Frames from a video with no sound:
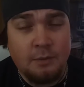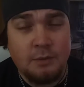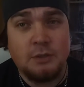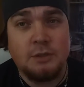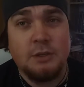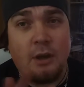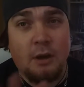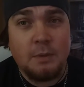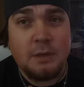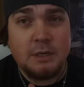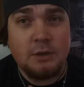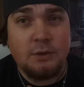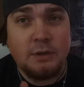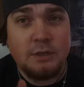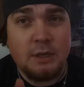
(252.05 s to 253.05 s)
which is a comic
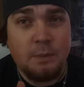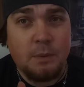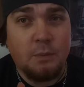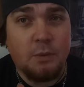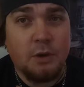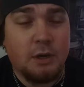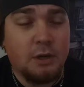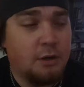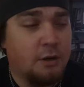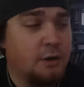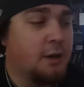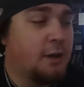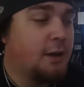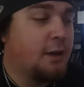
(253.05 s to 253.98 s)
series they've been working on.